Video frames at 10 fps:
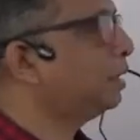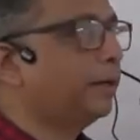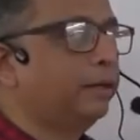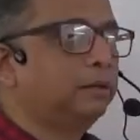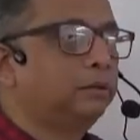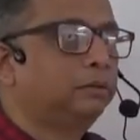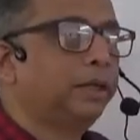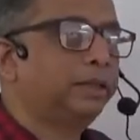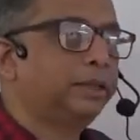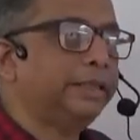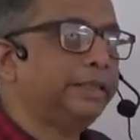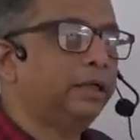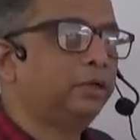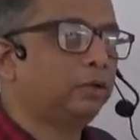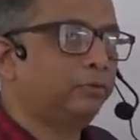light that is
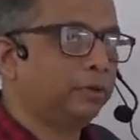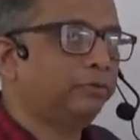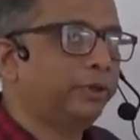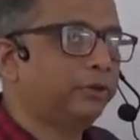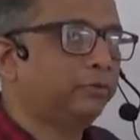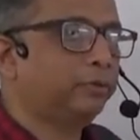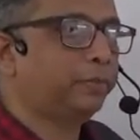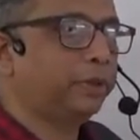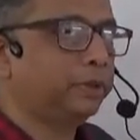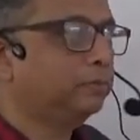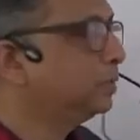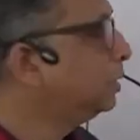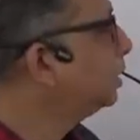incident on one face of the prism,